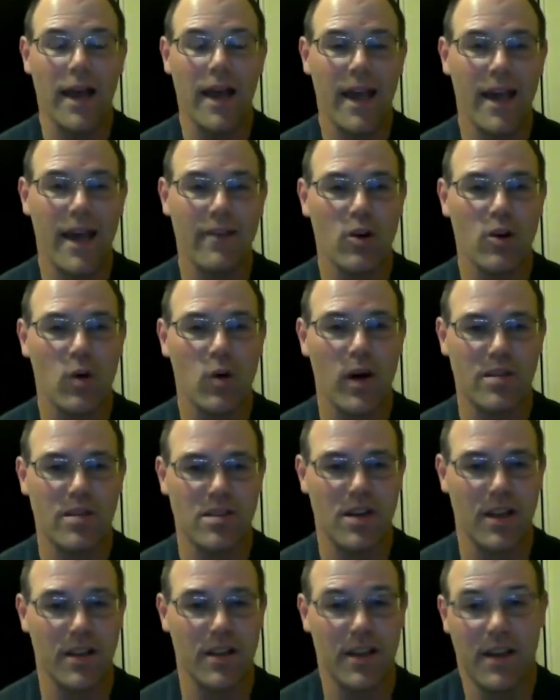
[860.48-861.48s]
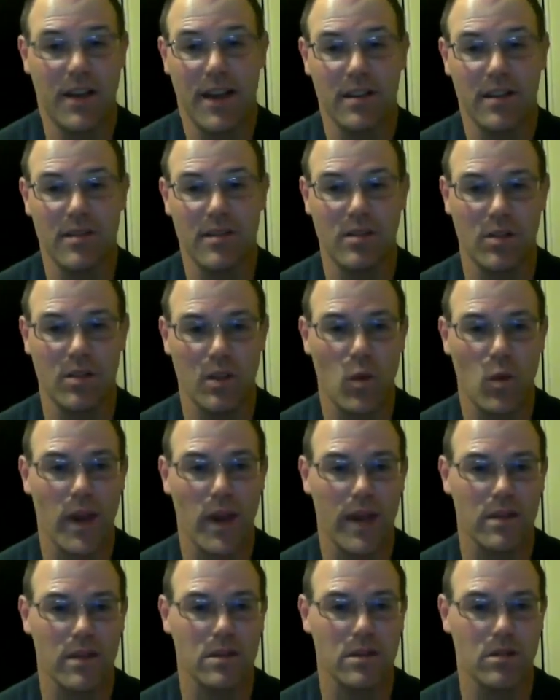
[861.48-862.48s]
have a question, and then I can certainly
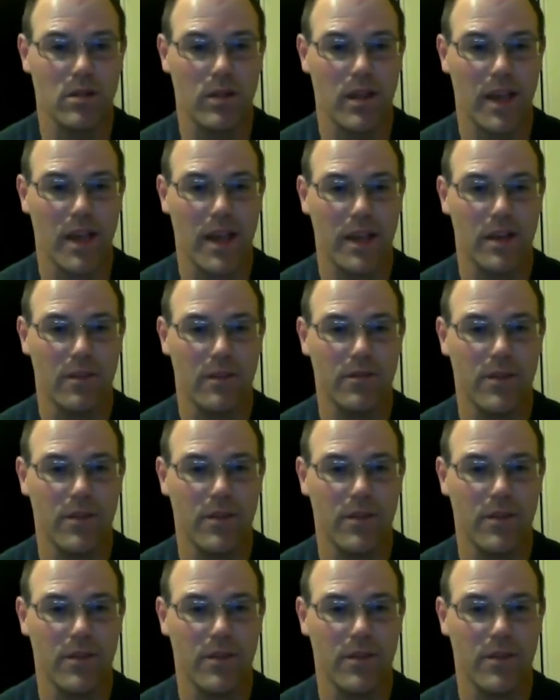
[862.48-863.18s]
wait until the end.